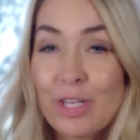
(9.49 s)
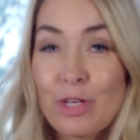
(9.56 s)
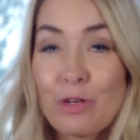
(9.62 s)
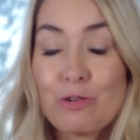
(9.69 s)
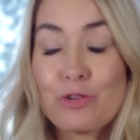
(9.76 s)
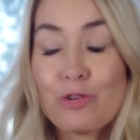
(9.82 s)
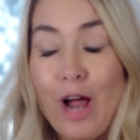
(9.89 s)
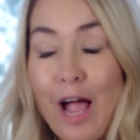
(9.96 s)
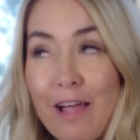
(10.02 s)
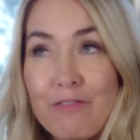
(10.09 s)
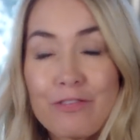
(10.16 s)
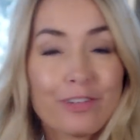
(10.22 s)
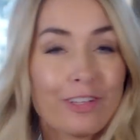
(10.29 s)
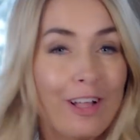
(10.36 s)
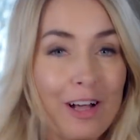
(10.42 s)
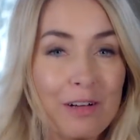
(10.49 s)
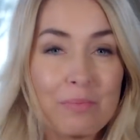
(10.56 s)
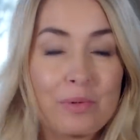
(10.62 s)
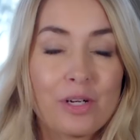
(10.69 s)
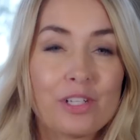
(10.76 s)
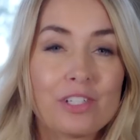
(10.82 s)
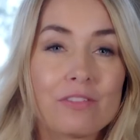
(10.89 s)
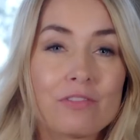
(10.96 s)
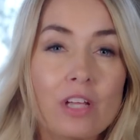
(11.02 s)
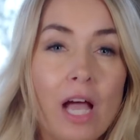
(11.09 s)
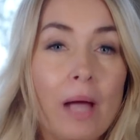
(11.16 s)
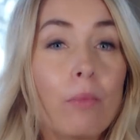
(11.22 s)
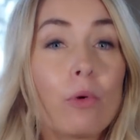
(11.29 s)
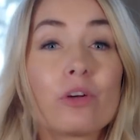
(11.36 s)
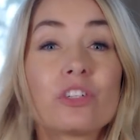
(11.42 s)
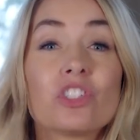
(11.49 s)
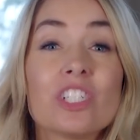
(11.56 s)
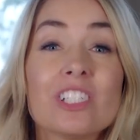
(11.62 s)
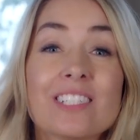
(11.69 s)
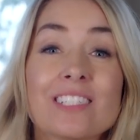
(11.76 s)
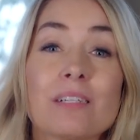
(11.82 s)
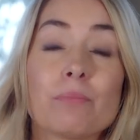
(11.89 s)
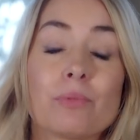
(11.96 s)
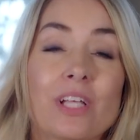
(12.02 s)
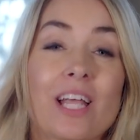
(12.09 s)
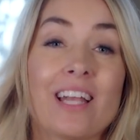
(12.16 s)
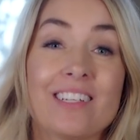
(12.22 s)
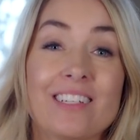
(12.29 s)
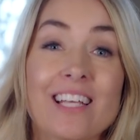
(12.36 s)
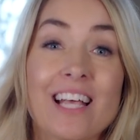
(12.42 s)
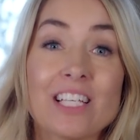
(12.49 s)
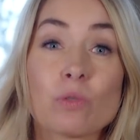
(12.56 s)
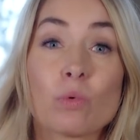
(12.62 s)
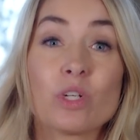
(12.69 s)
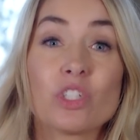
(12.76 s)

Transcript: you drive for long periods of time, or just simply at a desk,